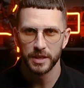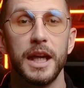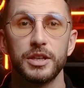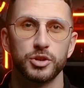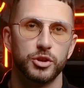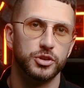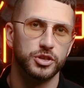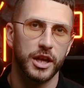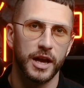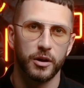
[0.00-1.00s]
Make sure to
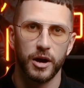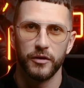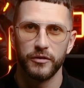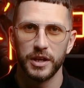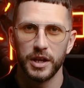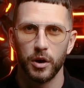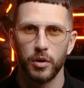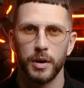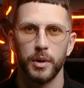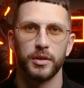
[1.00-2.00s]
check out our
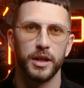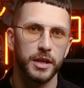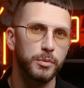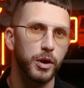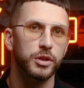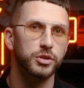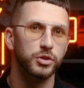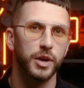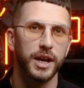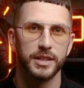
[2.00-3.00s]
video about the
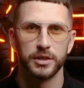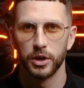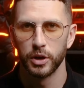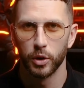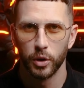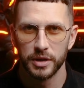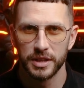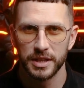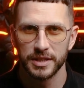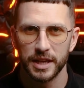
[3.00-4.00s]
in-person training to learn all the
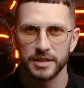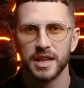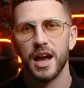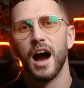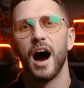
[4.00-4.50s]
details.